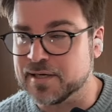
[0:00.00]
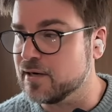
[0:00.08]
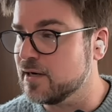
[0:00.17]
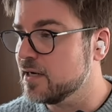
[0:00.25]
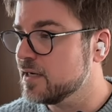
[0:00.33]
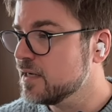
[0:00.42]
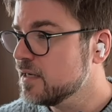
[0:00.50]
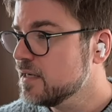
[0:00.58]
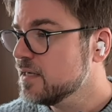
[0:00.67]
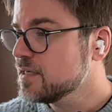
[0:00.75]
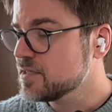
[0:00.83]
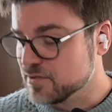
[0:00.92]
on.
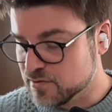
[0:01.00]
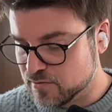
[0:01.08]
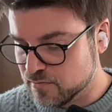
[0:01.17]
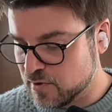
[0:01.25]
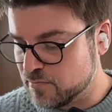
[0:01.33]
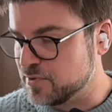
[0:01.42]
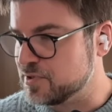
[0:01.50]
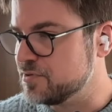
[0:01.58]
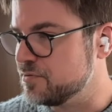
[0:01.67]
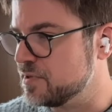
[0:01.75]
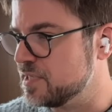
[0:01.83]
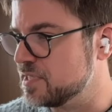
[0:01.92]
So what we'll
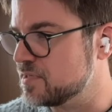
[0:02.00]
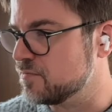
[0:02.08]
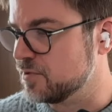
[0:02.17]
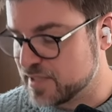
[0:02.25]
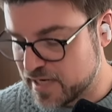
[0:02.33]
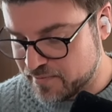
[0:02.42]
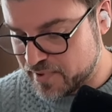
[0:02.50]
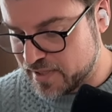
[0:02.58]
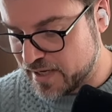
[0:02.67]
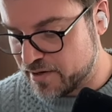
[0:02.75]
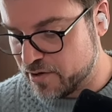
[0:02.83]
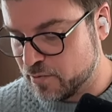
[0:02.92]
do is we'll type in
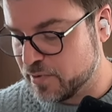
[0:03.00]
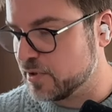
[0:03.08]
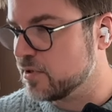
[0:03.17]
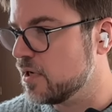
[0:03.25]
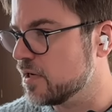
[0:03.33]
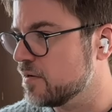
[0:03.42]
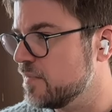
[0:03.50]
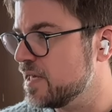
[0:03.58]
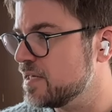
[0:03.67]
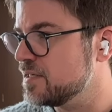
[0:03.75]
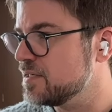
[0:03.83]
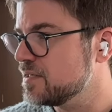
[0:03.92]
that OpenClaw
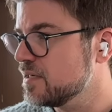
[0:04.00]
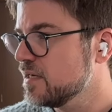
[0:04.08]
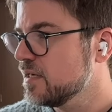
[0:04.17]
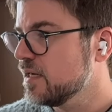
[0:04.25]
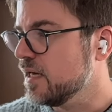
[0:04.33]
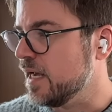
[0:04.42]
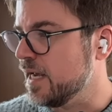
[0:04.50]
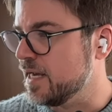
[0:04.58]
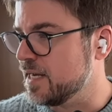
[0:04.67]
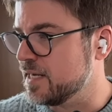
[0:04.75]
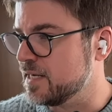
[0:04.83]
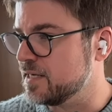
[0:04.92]
command
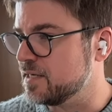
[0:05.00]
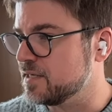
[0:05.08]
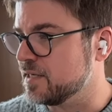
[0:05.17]
and